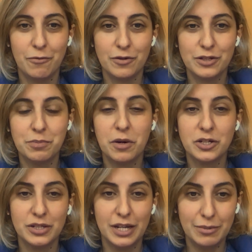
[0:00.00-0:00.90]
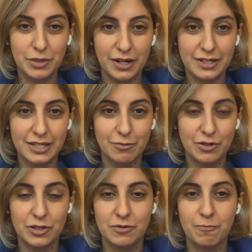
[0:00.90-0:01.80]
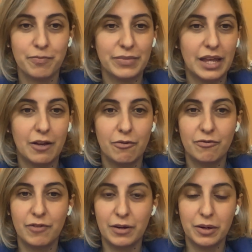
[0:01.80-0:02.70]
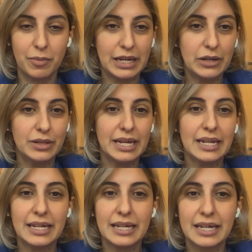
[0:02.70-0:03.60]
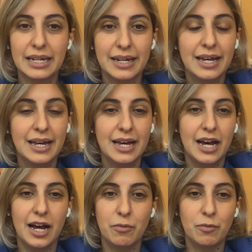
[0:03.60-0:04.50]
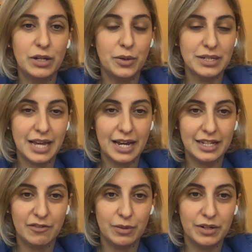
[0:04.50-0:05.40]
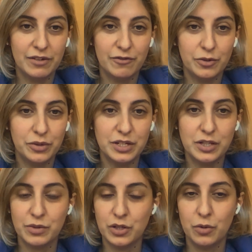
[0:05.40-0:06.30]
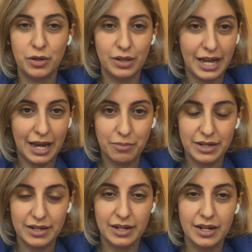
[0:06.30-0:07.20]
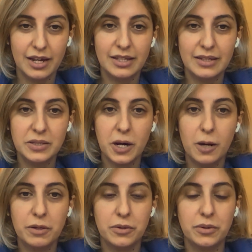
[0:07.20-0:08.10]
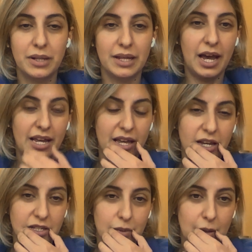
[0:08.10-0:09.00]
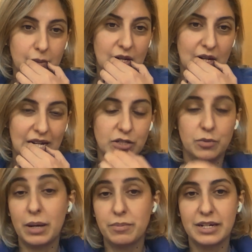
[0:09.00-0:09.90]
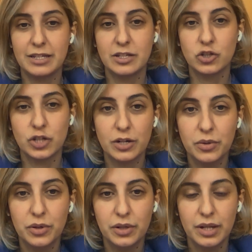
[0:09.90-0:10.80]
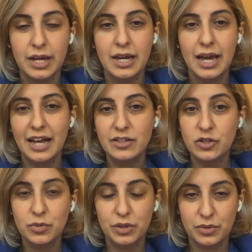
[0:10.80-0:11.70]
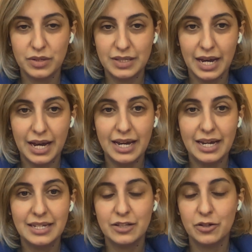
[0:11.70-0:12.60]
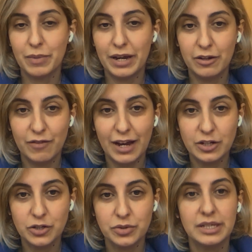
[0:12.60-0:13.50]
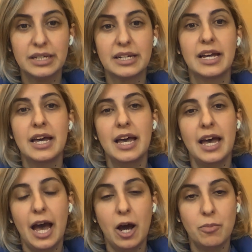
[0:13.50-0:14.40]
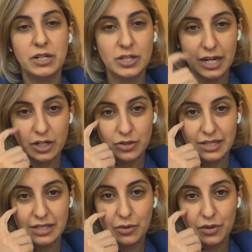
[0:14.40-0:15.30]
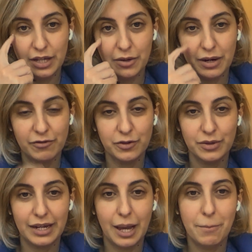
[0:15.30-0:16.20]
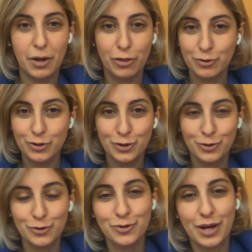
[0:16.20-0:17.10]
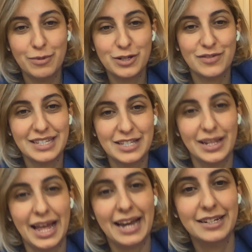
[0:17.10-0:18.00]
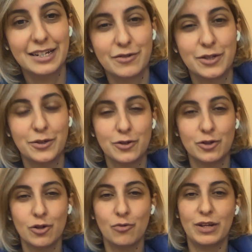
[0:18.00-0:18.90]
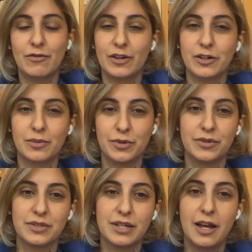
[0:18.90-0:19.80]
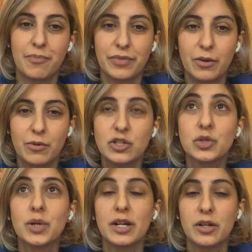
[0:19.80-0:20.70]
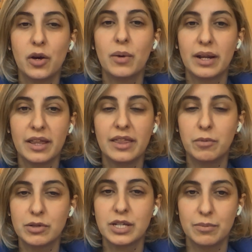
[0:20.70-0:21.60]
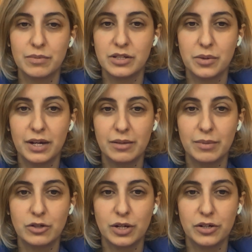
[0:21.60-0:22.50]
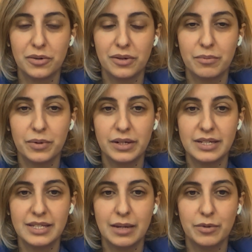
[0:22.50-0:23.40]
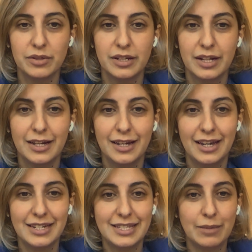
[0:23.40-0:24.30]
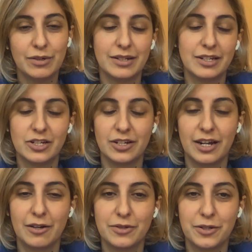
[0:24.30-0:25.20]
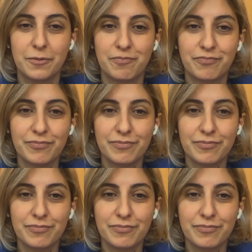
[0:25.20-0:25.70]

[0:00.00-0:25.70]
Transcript: versus botulinum toxin, which is like very regulated. We know exactly if we put in a few units, we know what'll happen. These topical hexapeptides or peptides in general has to do with their size, their manufacturing, how much is actually still there after like a month or two, how much of it is still active. So there's so many variables. Whereas tretinoin, I think most companies know how to make tretinoin pretty stable, in a stable condition now. So